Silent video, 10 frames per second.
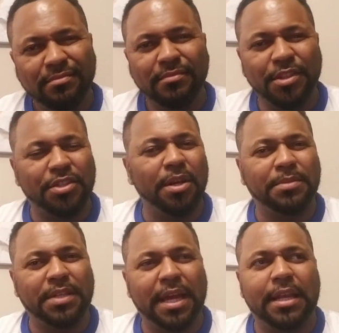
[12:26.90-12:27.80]
You see what I'm
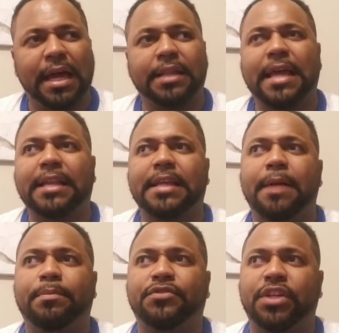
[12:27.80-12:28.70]
saying? Like that
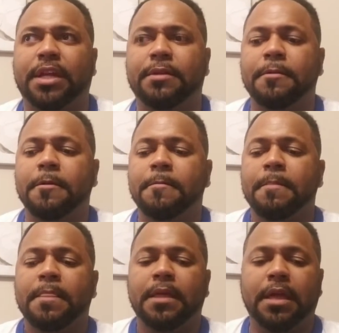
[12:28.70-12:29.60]
type of shit,
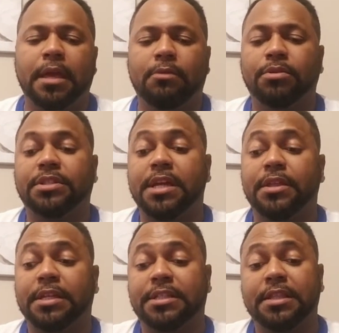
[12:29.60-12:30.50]

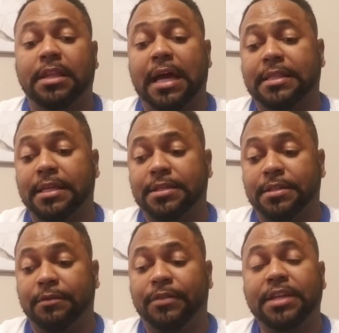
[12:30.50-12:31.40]
it's either like this.
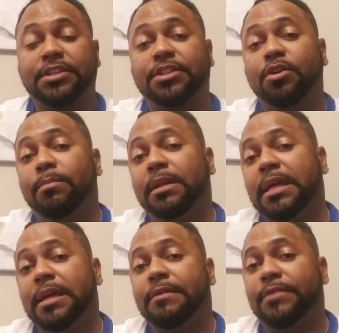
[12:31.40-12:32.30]
If they still
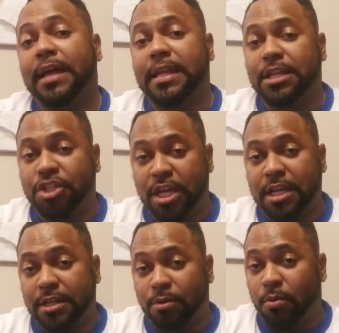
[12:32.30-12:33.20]
believe that he
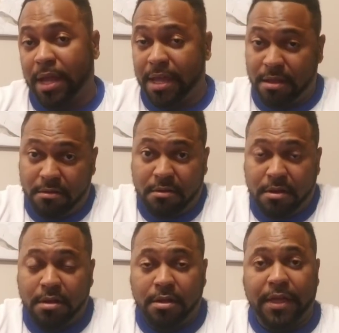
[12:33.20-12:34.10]
cheated the way
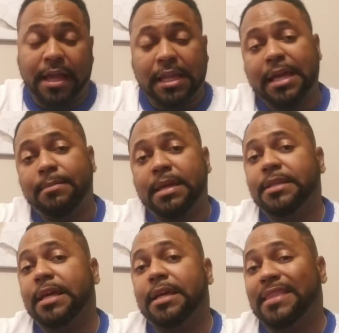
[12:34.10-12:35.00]
they claim he
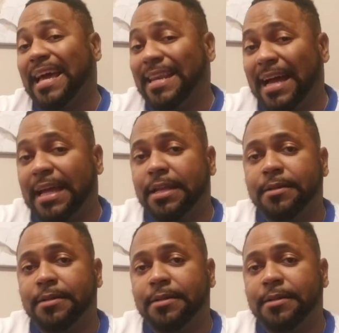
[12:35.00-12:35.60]
did that night,